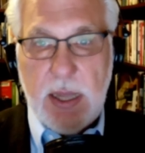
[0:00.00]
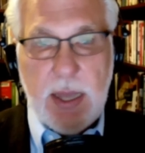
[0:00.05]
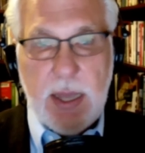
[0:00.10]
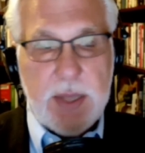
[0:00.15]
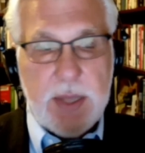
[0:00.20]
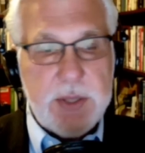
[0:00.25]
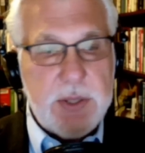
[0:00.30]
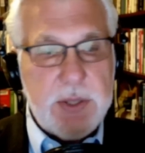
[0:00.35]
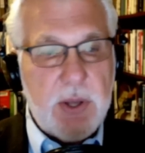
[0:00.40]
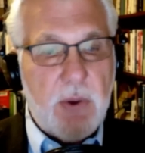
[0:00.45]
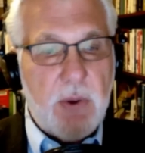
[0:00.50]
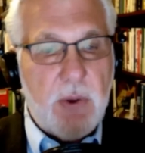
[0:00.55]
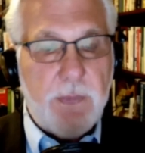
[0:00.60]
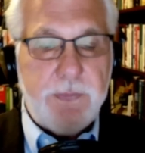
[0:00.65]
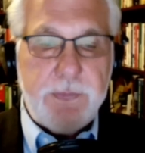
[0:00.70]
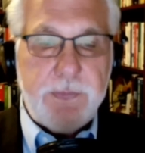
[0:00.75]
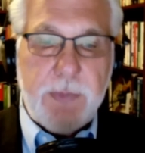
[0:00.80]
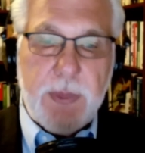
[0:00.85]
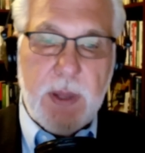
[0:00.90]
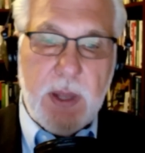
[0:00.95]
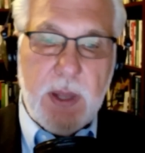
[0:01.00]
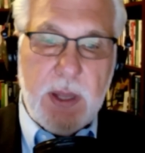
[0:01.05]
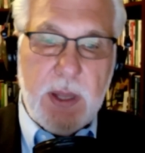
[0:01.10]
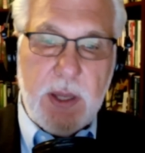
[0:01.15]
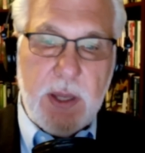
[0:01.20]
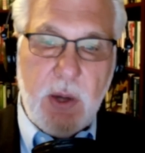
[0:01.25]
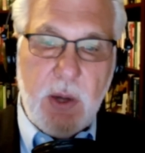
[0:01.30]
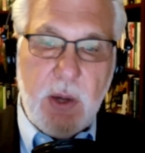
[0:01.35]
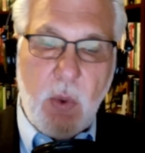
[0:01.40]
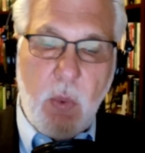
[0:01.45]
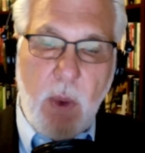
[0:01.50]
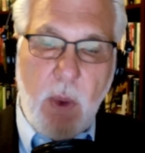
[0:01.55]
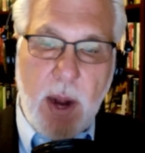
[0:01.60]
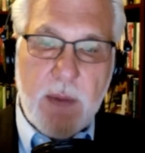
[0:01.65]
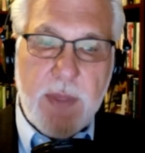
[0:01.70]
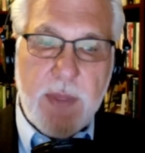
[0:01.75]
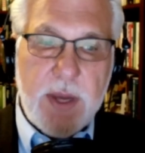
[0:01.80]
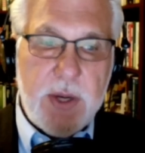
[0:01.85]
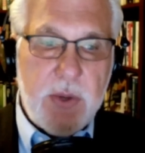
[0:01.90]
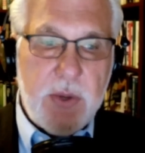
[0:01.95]
And so, why are
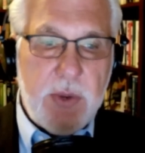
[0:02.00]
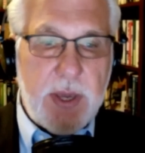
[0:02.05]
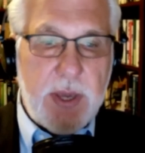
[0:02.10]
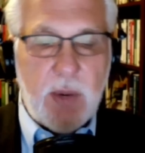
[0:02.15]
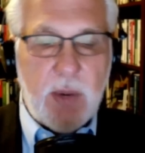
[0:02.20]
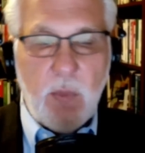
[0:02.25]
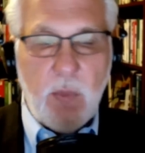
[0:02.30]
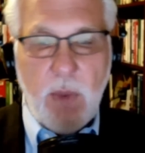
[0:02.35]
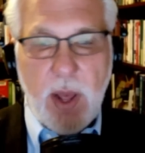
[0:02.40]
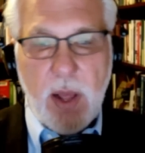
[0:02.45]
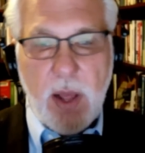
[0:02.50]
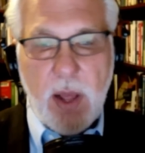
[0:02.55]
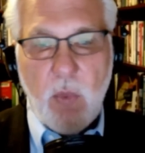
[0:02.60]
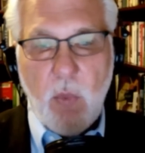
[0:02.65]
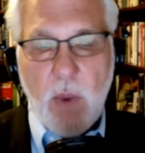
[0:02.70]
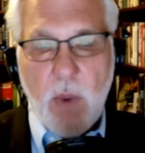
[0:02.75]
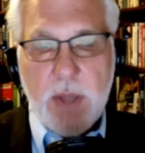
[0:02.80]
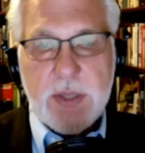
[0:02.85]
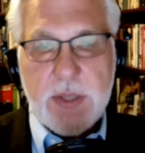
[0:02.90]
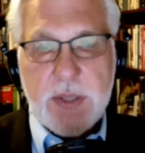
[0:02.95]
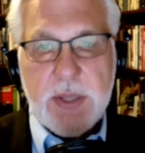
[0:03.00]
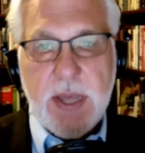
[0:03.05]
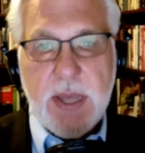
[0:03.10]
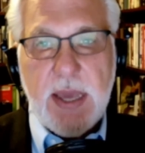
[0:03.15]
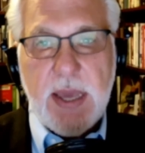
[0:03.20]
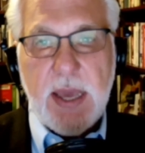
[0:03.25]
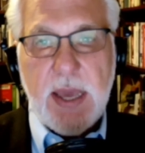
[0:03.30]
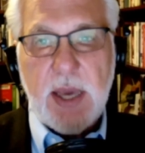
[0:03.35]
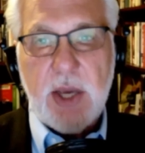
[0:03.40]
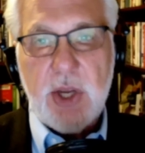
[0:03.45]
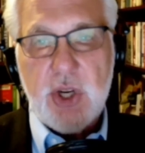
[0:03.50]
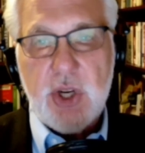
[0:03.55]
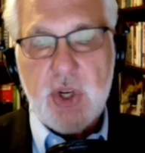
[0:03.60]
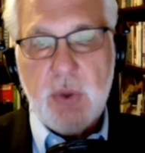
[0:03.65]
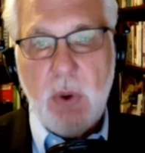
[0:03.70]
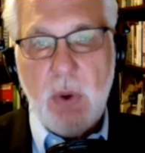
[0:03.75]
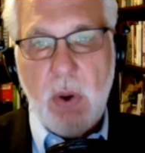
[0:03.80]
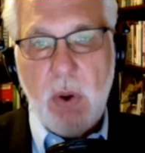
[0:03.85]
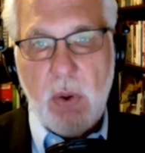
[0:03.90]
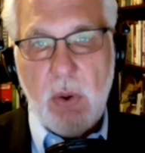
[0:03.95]
they doing it? Well, once they get
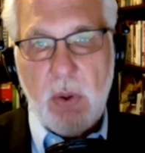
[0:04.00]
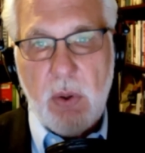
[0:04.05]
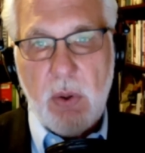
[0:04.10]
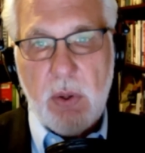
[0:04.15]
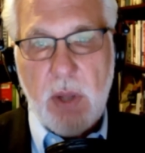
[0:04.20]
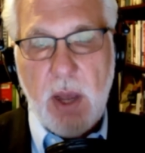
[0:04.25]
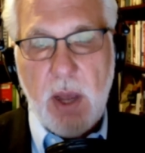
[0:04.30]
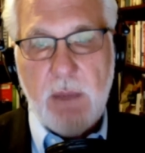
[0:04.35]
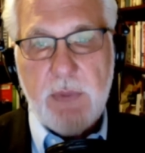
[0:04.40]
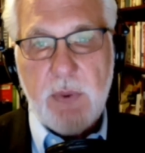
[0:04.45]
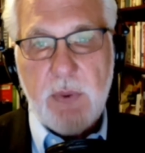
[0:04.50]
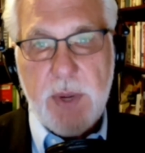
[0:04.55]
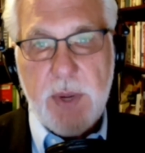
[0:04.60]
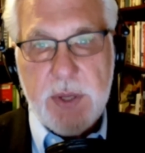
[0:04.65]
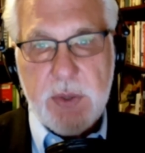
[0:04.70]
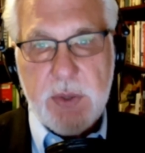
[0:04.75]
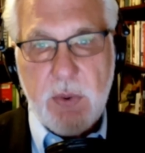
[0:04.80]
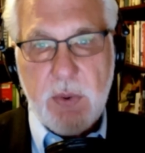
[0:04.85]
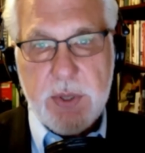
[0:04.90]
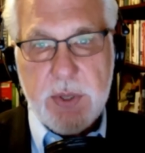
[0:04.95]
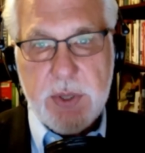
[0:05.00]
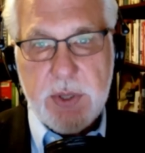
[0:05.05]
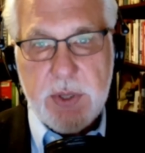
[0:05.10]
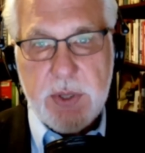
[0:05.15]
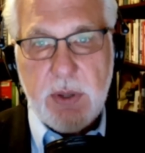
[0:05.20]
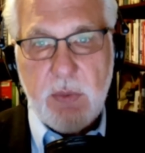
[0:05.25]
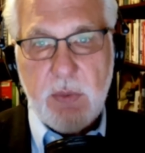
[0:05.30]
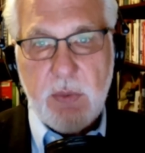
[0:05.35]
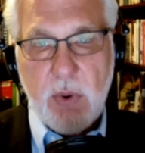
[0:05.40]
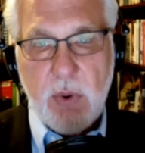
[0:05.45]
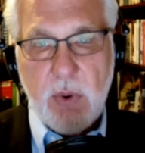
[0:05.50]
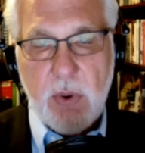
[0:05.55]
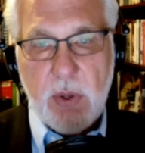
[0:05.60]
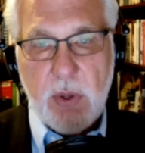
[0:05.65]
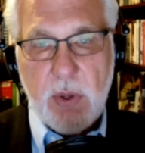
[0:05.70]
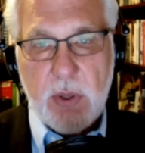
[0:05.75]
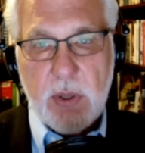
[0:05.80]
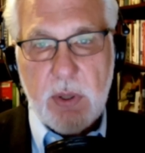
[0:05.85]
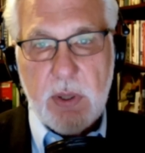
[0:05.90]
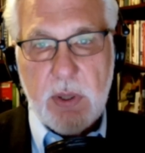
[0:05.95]
control of the resources of the
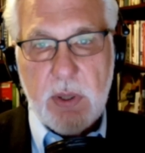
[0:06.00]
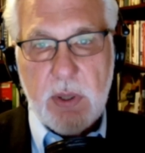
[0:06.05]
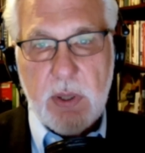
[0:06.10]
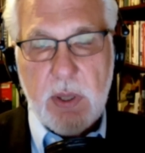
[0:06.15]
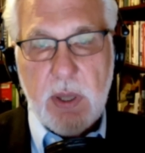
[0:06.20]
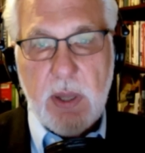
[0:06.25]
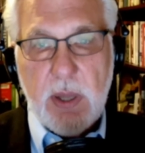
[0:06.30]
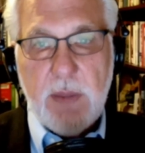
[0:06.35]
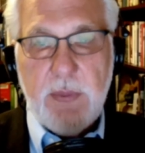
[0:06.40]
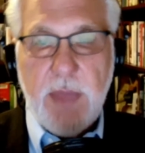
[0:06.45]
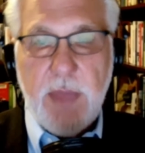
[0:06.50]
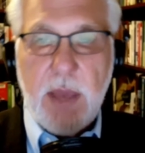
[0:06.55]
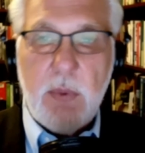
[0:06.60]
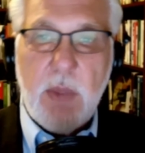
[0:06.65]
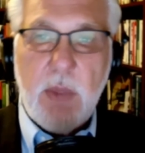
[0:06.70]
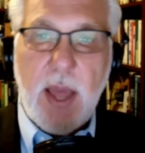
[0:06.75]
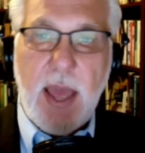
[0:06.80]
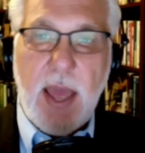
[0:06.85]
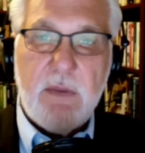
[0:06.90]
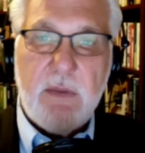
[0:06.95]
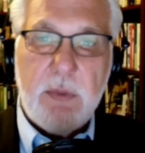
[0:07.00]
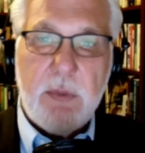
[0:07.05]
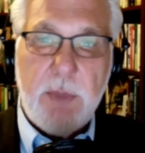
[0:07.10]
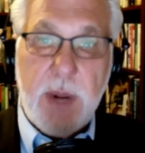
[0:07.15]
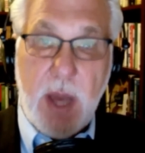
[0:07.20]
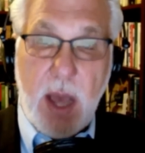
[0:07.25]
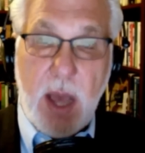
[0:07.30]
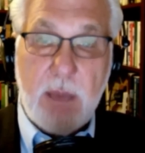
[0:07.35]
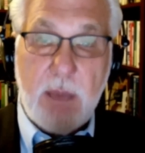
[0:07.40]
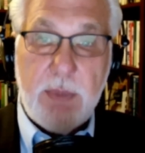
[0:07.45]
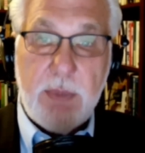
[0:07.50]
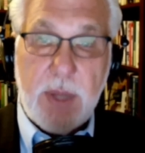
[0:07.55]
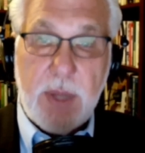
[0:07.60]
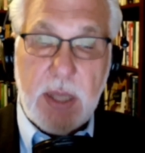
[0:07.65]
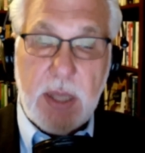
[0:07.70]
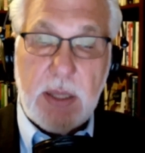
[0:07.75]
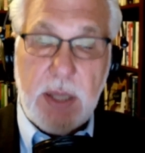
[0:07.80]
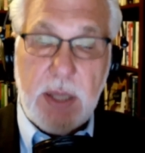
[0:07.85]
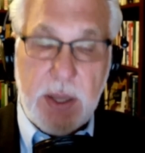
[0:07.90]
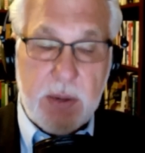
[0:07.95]
world, they will have a monopoly,
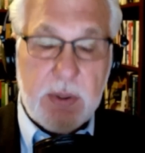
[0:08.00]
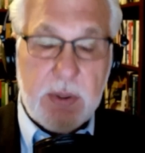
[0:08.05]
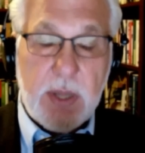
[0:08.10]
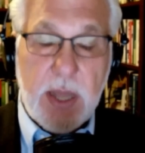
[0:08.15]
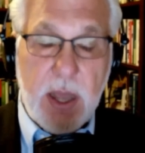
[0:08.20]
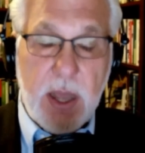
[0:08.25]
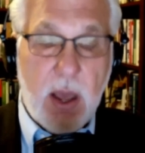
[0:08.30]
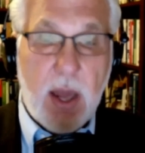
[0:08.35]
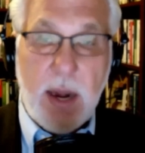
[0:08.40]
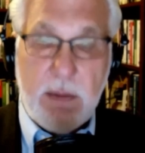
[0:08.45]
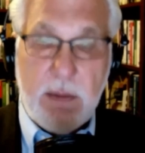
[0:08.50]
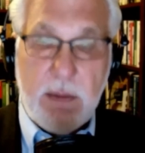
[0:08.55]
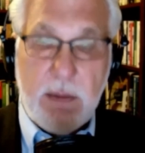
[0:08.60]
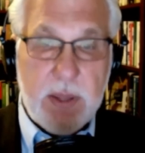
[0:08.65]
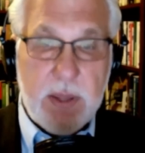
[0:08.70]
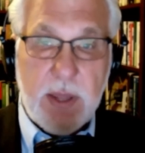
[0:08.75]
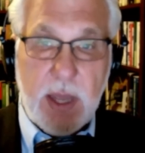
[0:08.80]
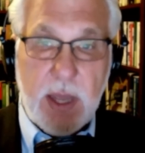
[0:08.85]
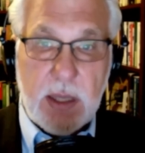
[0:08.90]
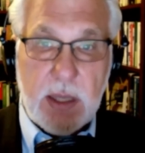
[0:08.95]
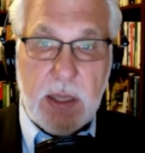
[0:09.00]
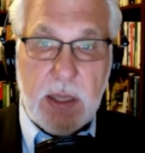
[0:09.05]
literally, on everything.